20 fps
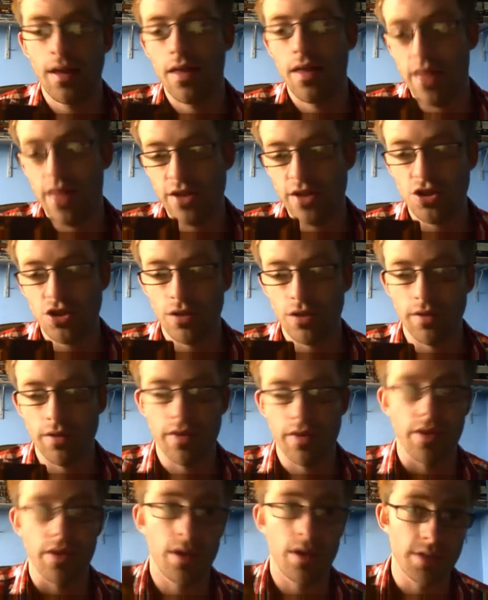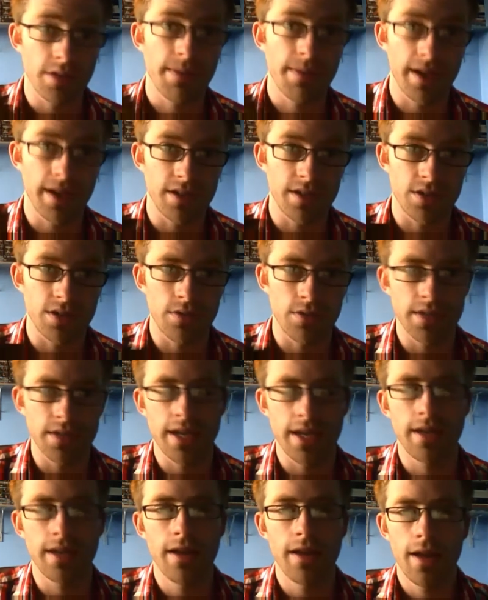then shuffle the cards back into your
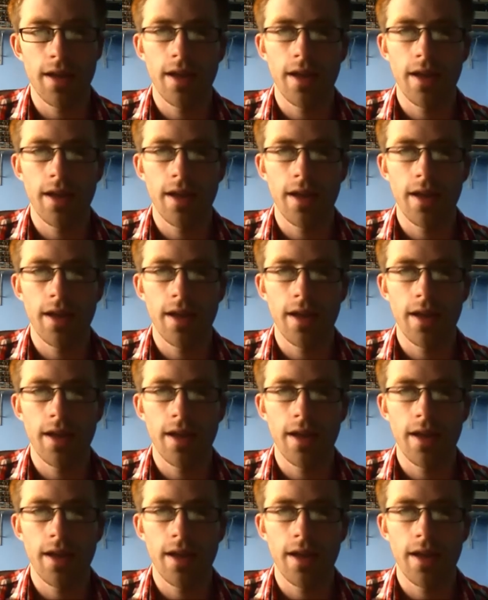deck.